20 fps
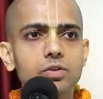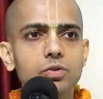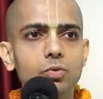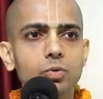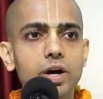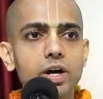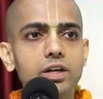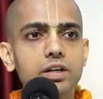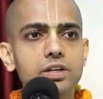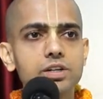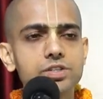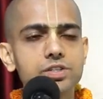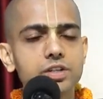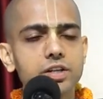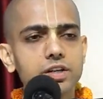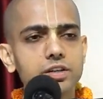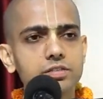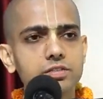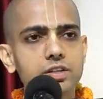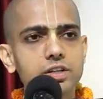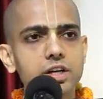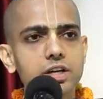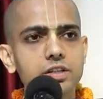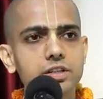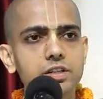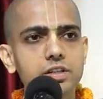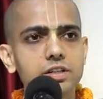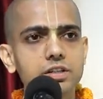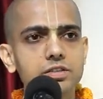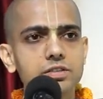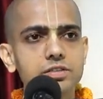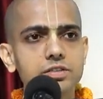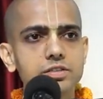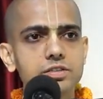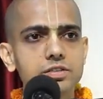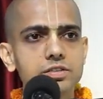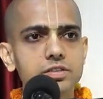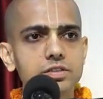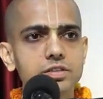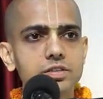why Krishna has created
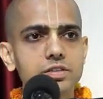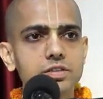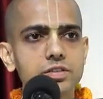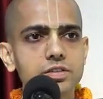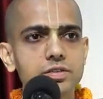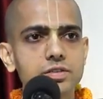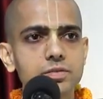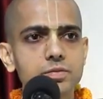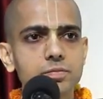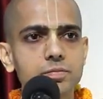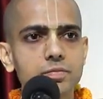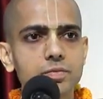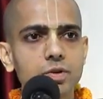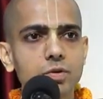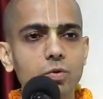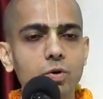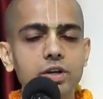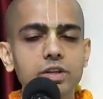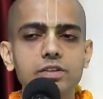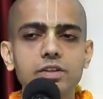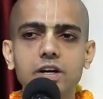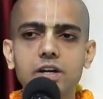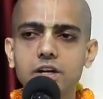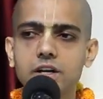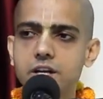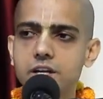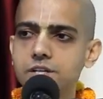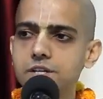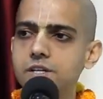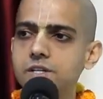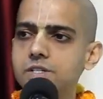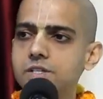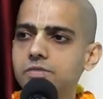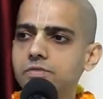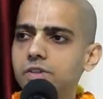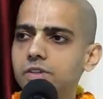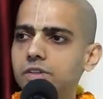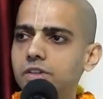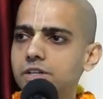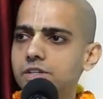us, what is our
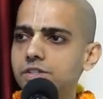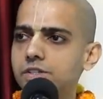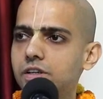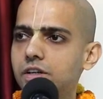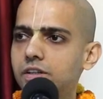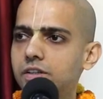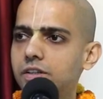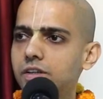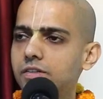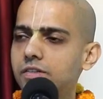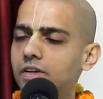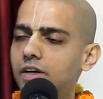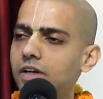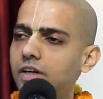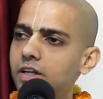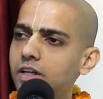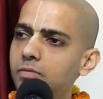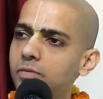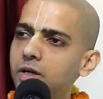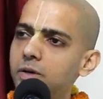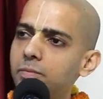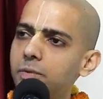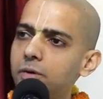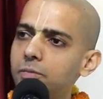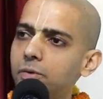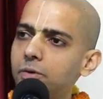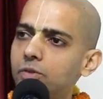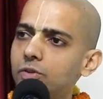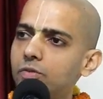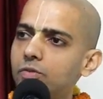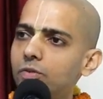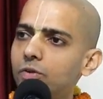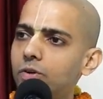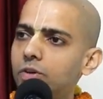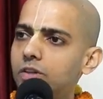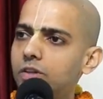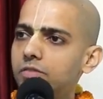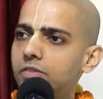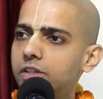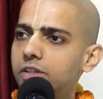relationship with Krishna, this is the ultimate purpose of
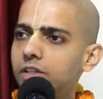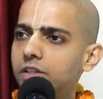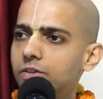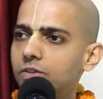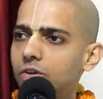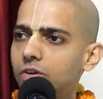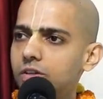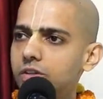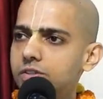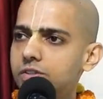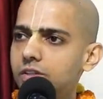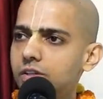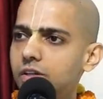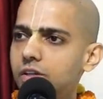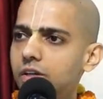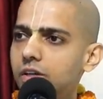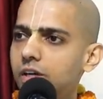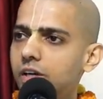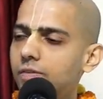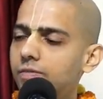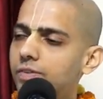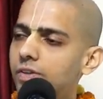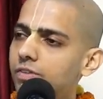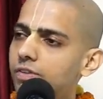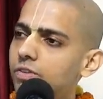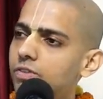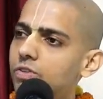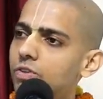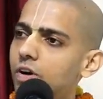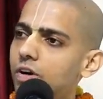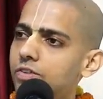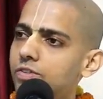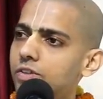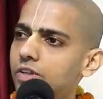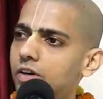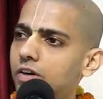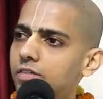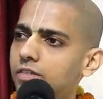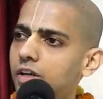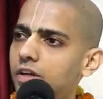all the Vedic knowledge. If this is not
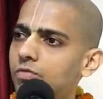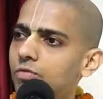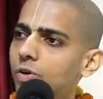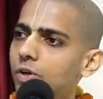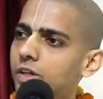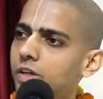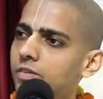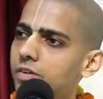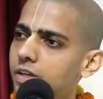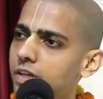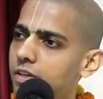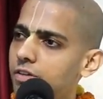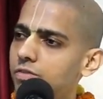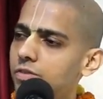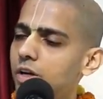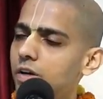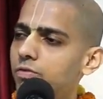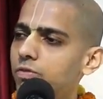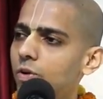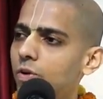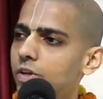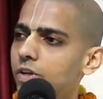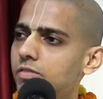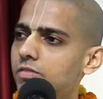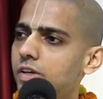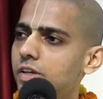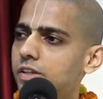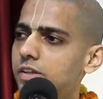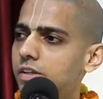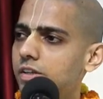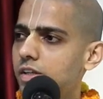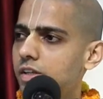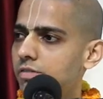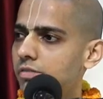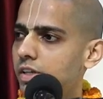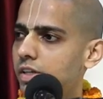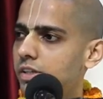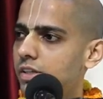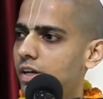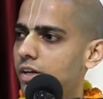served, then whatever else we are following in
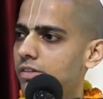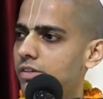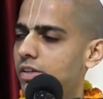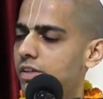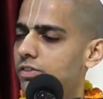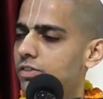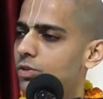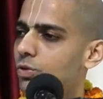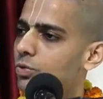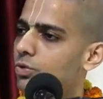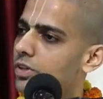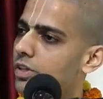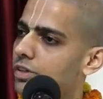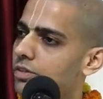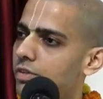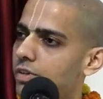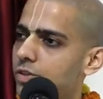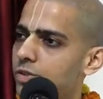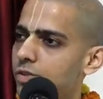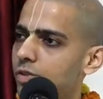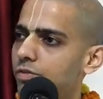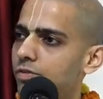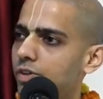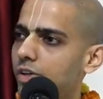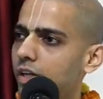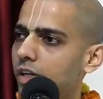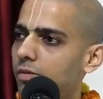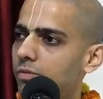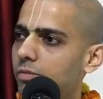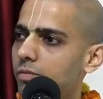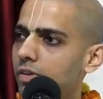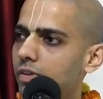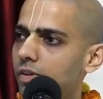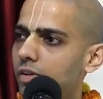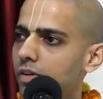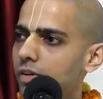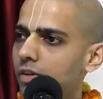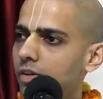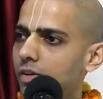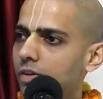Vedas, that is useless waste of time.
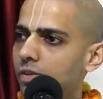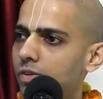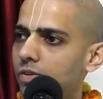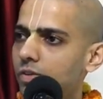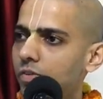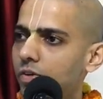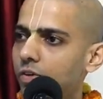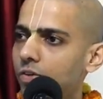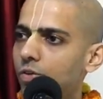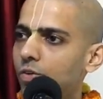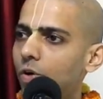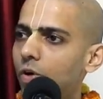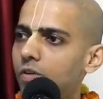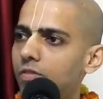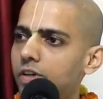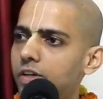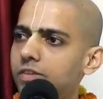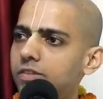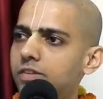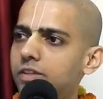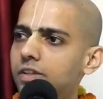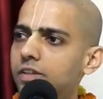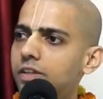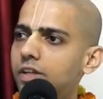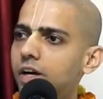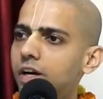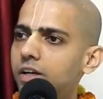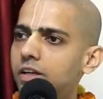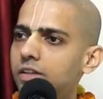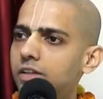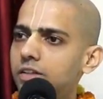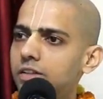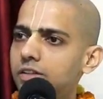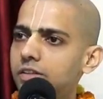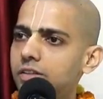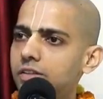So we should always see that